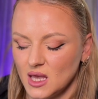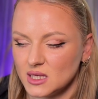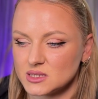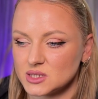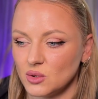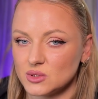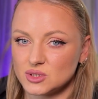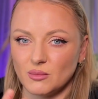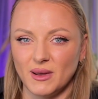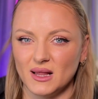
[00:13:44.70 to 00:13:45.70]
So
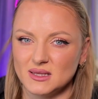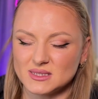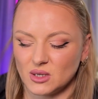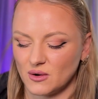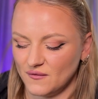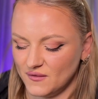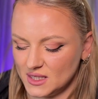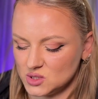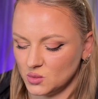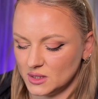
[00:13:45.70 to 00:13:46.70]
to balance our
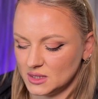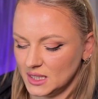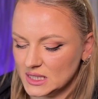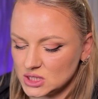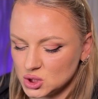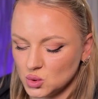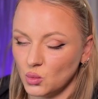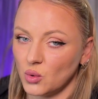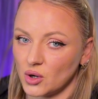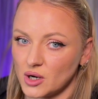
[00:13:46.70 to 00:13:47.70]
face, we need to
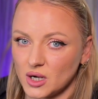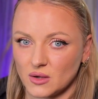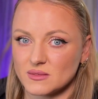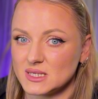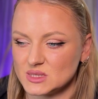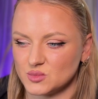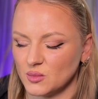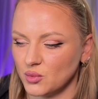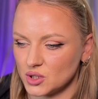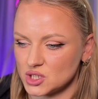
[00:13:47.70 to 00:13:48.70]
work on this
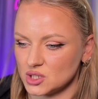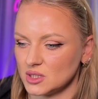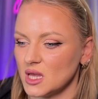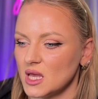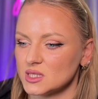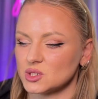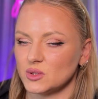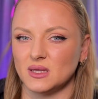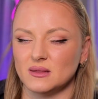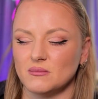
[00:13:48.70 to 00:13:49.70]
proportion. So
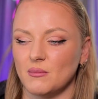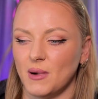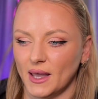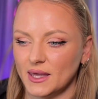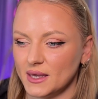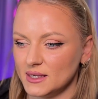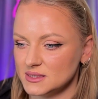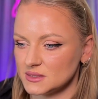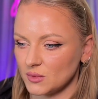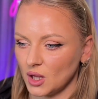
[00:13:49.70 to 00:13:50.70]
in my
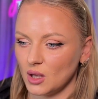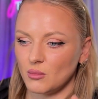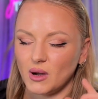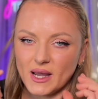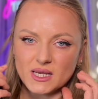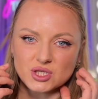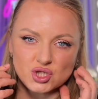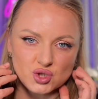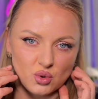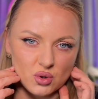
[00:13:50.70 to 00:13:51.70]
case, my
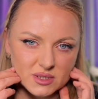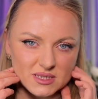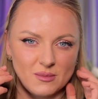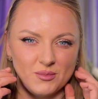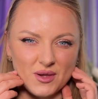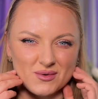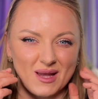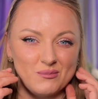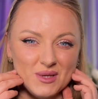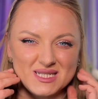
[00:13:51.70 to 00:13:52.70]
jaws appear
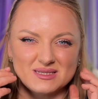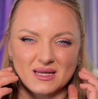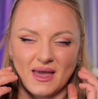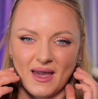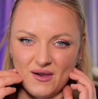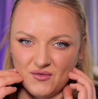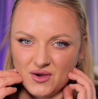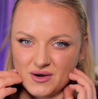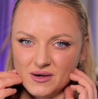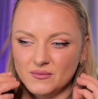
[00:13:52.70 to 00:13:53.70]
a bit
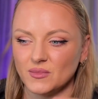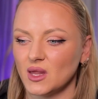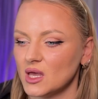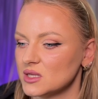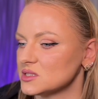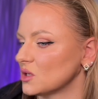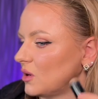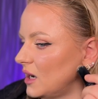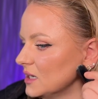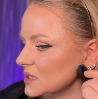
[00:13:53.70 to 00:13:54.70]
heavier. So
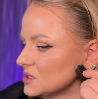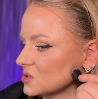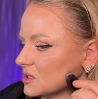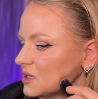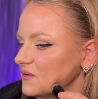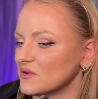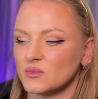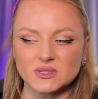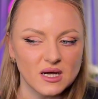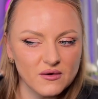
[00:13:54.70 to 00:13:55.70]
I need to cover
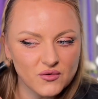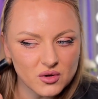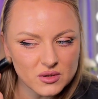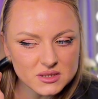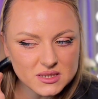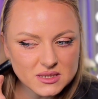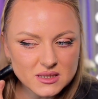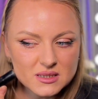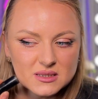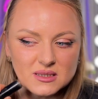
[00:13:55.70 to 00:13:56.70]
what I've already
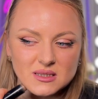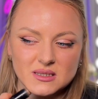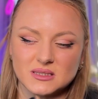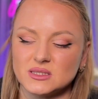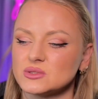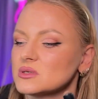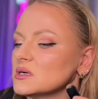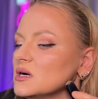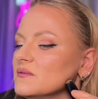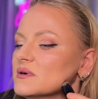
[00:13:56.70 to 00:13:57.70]
done. I need to
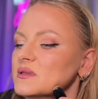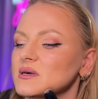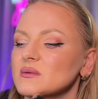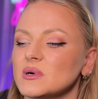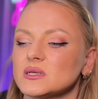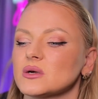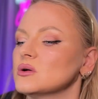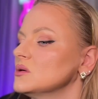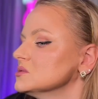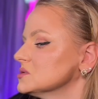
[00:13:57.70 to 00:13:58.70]
cover them and
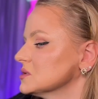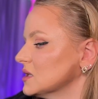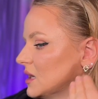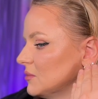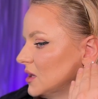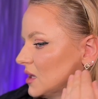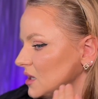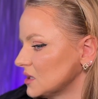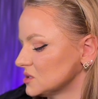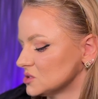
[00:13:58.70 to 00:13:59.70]
contour them
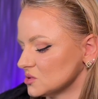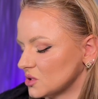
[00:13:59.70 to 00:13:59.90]
to